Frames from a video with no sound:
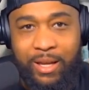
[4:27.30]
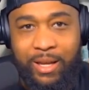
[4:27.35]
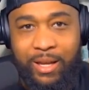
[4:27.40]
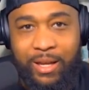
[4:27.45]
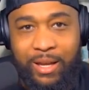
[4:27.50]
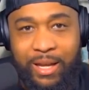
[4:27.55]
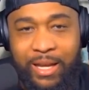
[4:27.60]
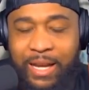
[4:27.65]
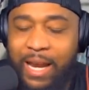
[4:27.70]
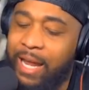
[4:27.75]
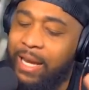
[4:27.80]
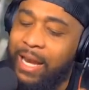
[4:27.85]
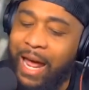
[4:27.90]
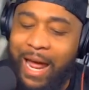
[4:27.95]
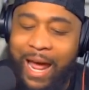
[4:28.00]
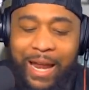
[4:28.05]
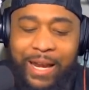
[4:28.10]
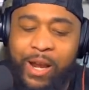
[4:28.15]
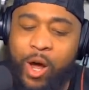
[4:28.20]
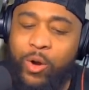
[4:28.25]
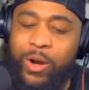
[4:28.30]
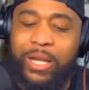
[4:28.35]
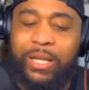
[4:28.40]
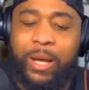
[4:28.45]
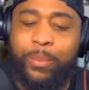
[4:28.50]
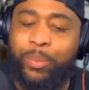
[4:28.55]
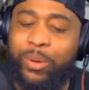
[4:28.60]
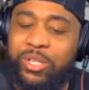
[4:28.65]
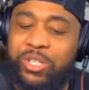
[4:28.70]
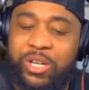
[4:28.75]
And I know that
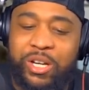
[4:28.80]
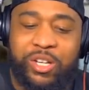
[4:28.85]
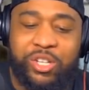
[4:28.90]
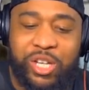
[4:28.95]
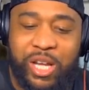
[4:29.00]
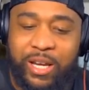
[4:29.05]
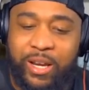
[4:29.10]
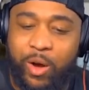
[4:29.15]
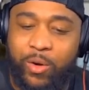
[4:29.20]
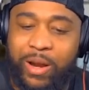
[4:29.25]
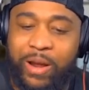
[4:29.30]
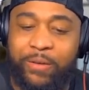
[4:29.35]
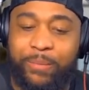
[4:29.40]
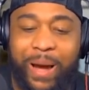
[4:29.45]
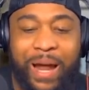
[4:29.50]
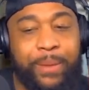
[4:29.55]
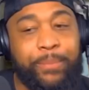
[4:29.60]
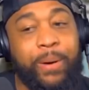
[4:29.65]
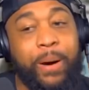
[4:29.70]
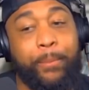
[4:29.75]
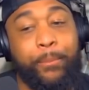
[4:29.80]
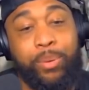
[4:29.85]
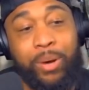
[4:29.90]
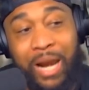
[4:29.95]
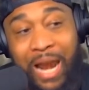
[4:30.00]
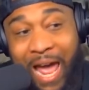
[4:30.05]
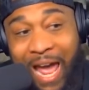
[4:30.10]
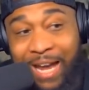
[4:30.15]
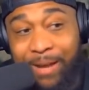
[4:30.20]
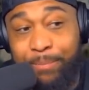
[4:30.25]
they push an agenda on everybody, but
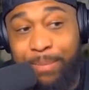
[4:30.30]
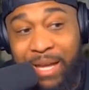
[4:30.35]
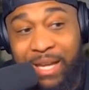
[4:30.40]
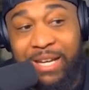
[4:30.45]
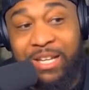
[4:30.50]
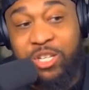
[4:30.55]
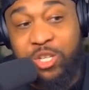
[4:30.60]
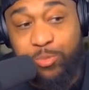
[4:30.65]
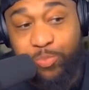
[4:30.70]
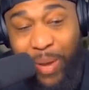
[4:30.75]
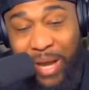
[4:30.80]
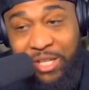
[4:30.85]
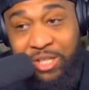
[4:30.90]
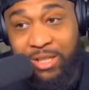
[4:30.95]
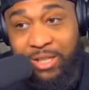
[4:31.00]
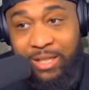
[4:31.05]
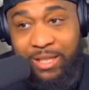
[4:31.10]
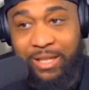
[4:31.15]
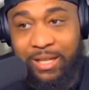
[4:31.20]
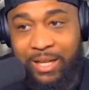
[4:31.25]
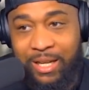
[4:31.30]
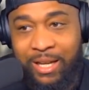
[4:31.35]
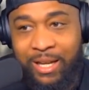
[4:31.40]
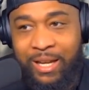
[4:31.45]
black men especially,